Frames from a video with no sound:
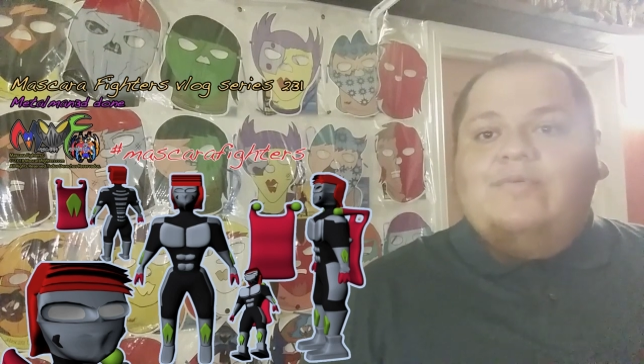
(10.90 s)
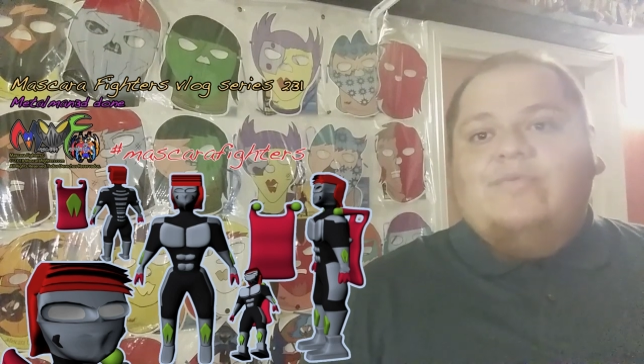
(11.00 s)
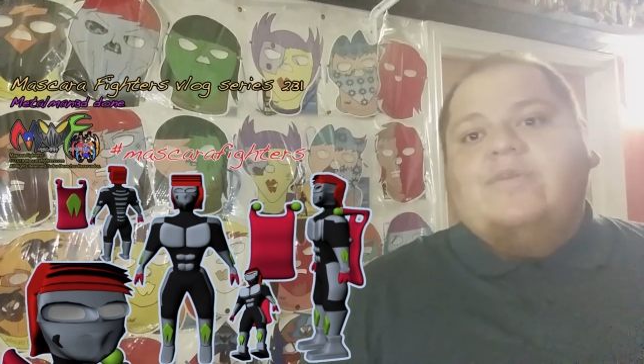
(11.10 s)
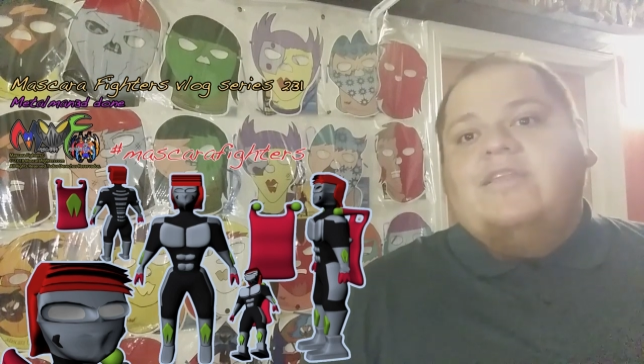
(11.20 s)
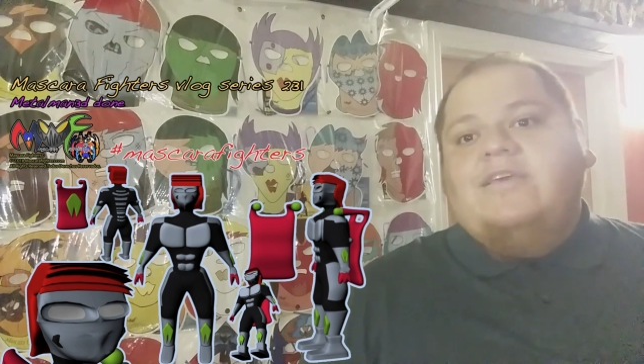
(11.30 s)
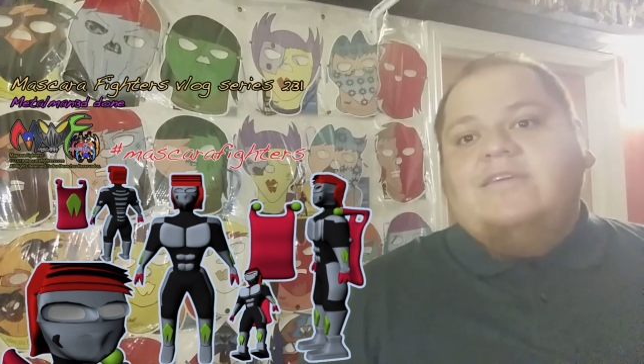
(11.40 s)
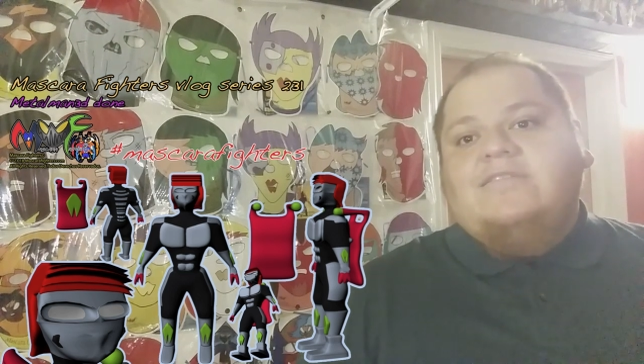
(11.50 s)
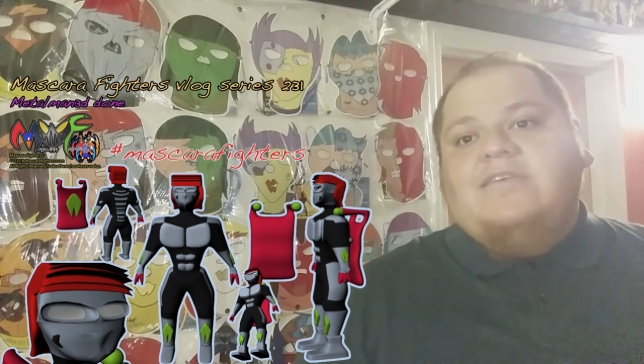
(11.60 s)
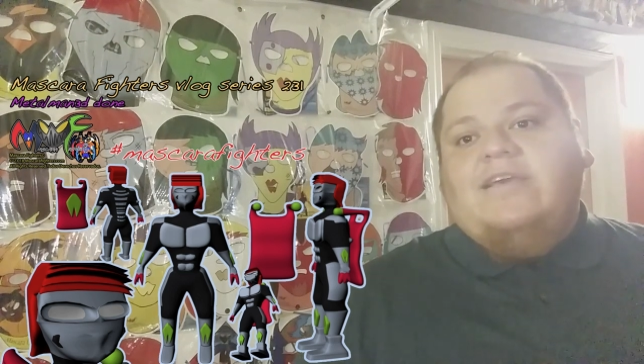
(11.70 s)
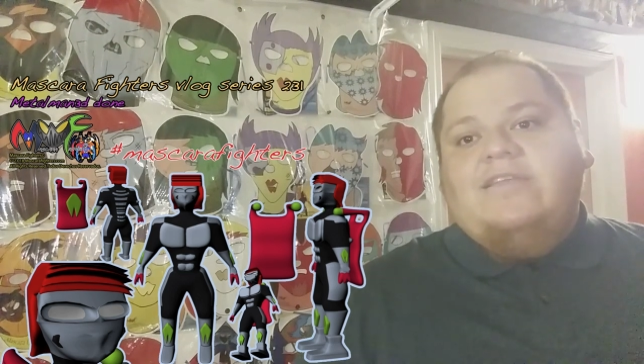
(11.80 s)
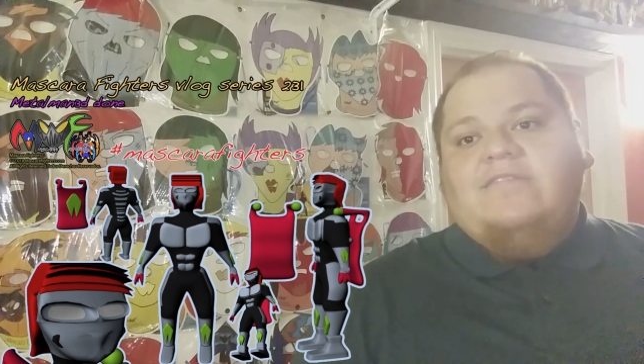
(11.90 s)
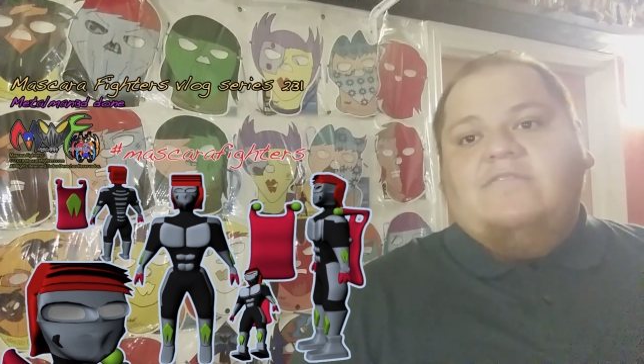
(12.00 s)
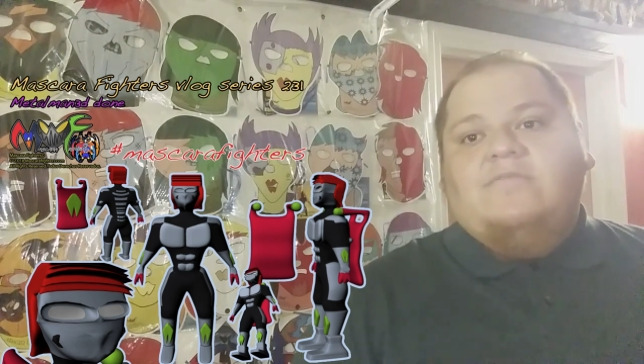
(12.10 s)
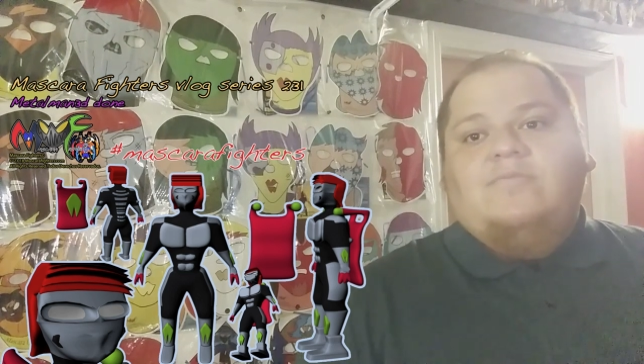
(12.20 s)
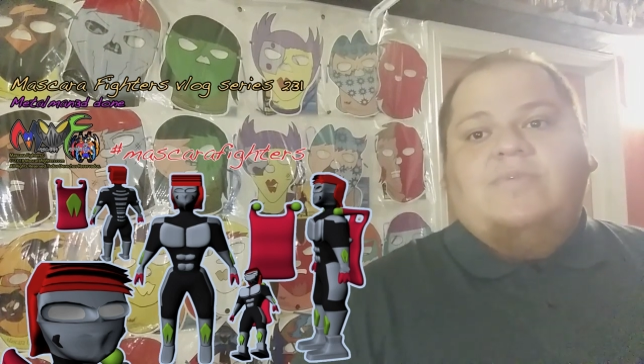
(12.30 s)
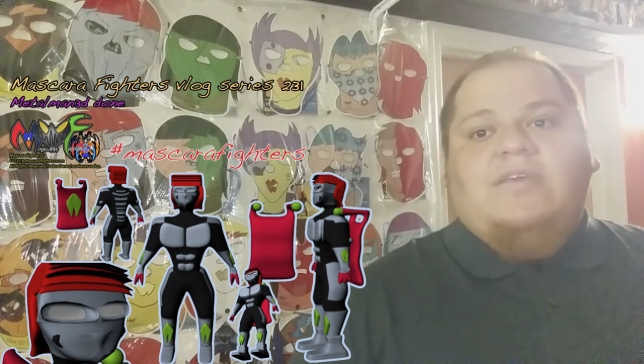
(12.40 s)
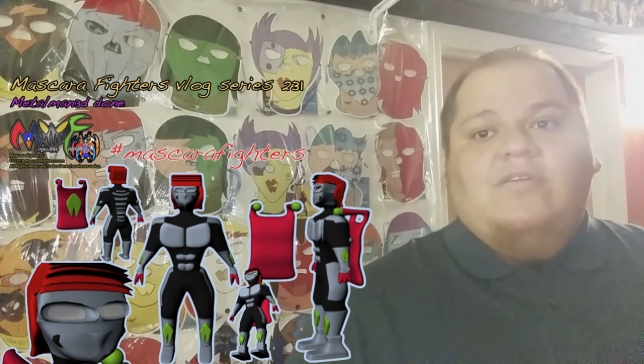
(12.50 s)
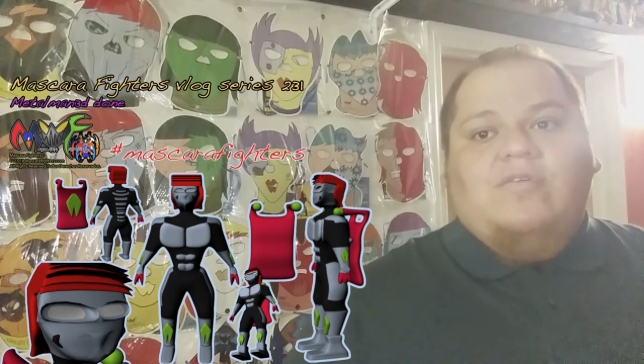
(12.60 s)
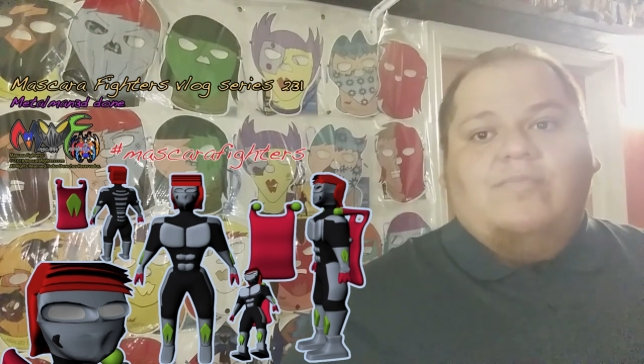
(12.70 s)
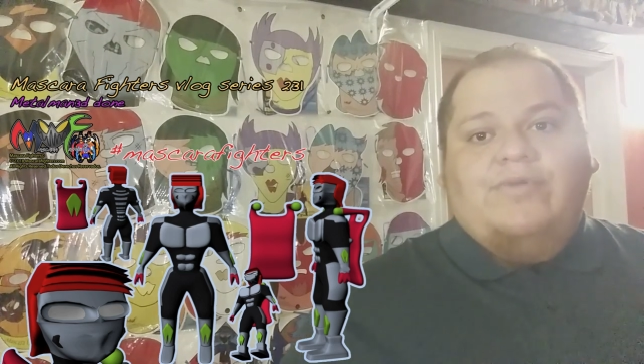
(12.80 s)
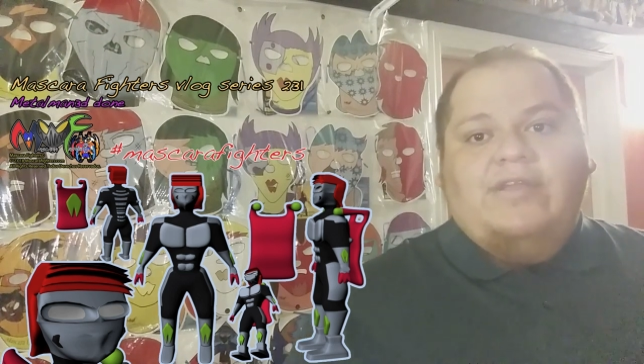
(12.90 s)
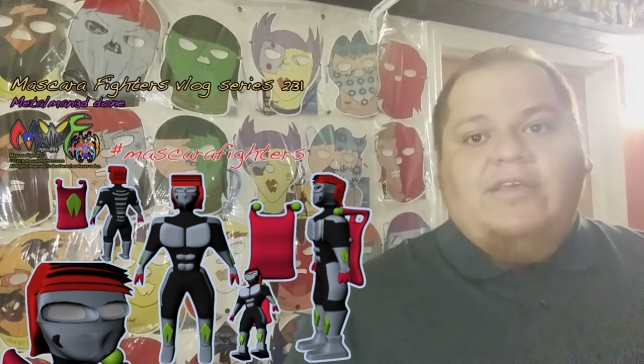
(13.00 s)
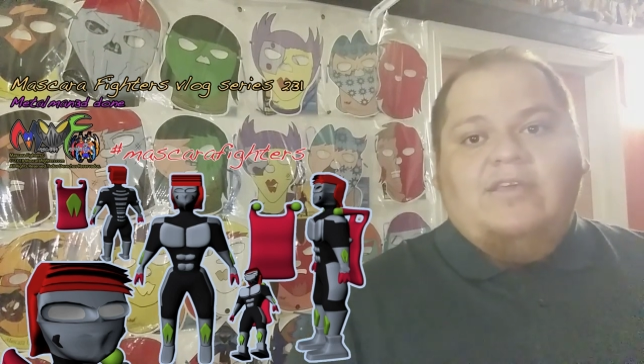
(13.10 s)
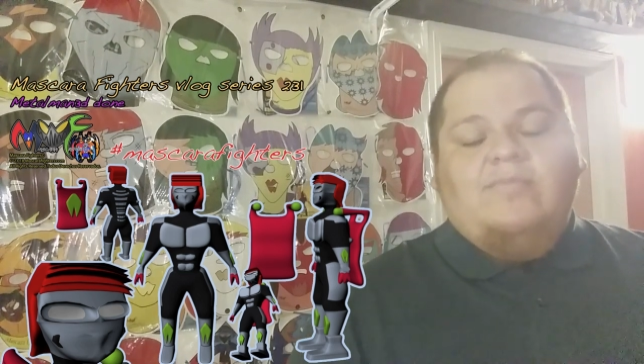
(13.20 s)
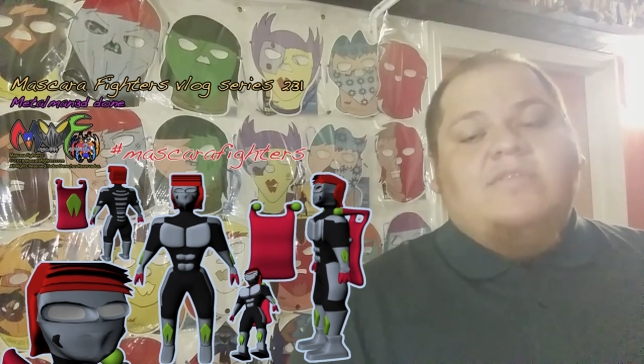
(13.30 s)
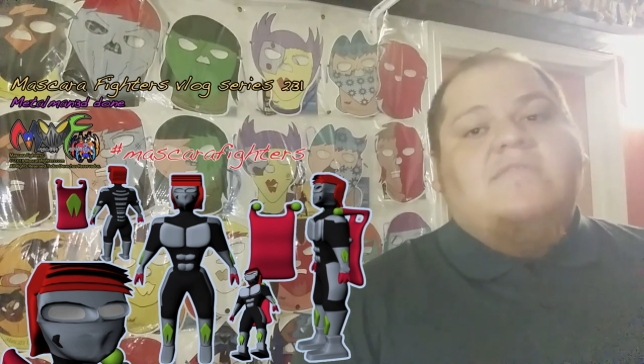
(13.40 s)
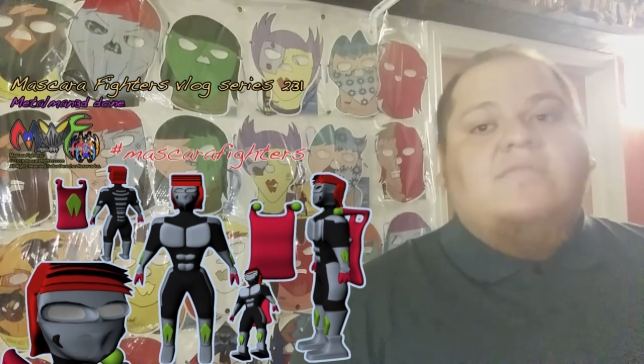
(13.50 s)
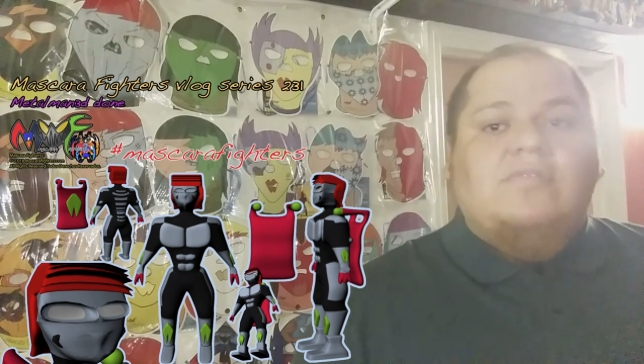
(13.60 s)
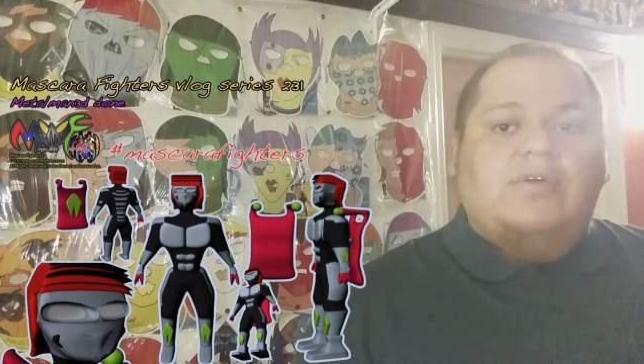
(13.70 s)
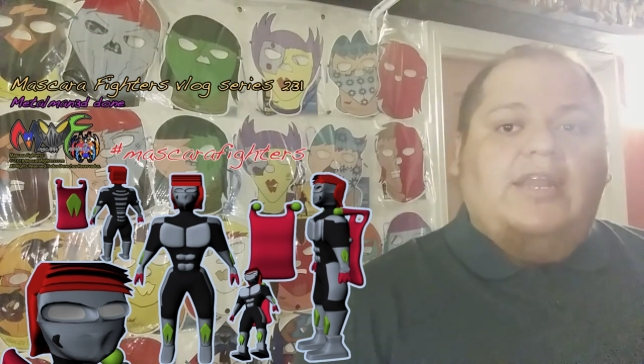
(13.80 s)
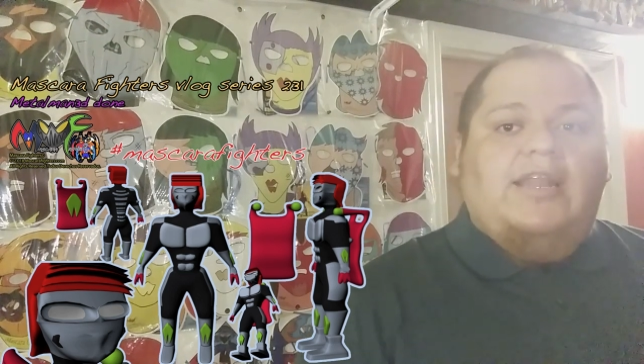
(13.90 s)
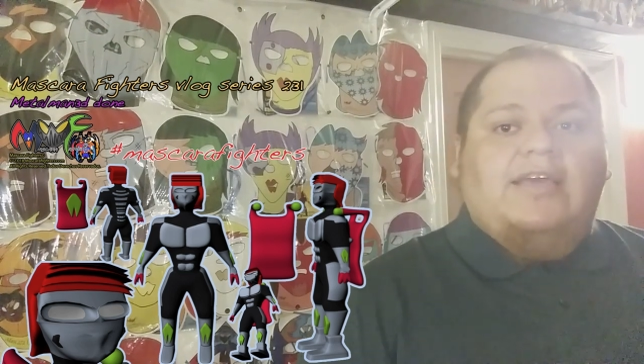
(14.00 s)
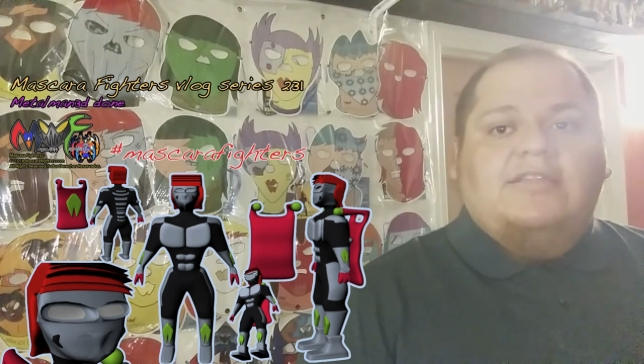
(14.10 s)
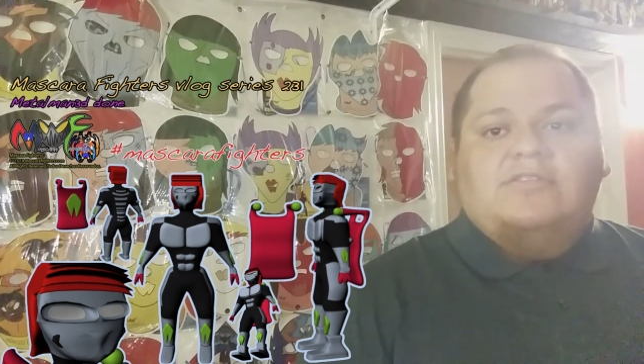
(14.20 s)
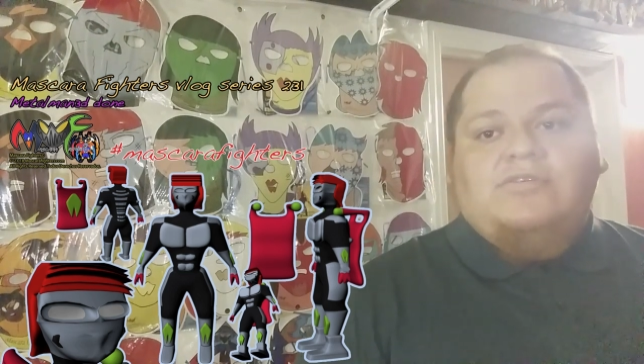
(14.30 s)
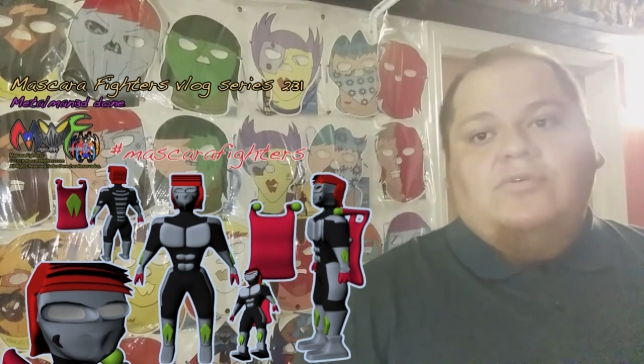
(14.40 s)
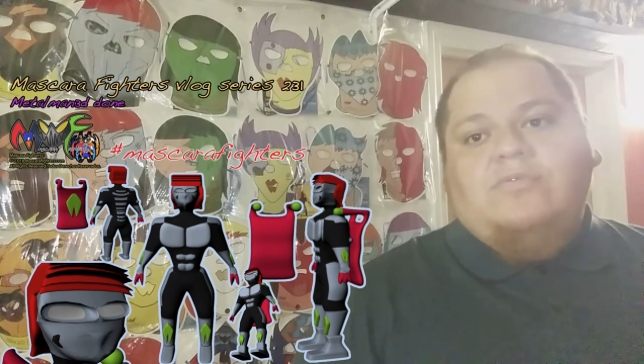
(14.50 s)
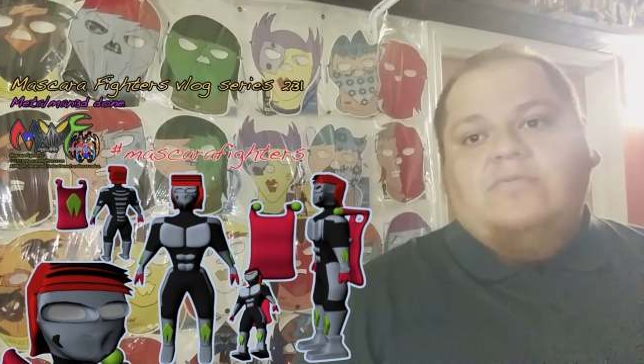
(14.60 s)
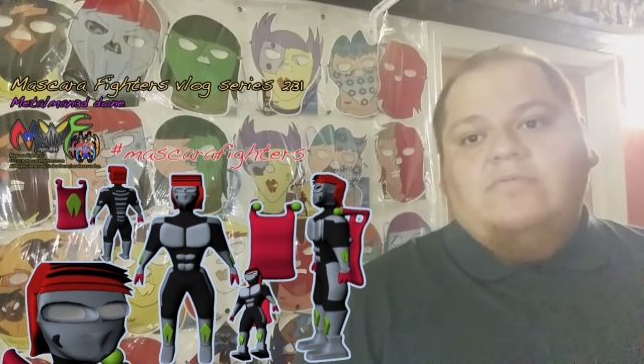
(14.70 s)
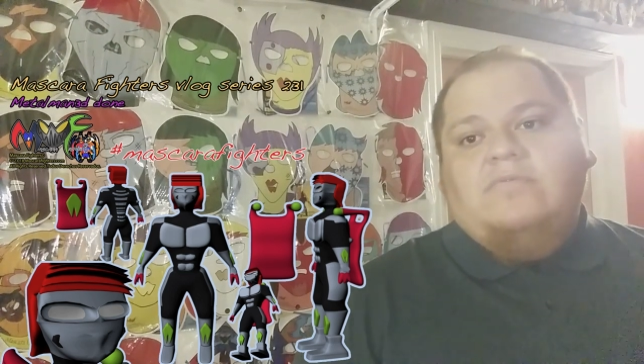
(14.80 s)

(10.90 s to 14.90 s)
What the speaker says: Really excited to be incorporating him into Toy Line 2,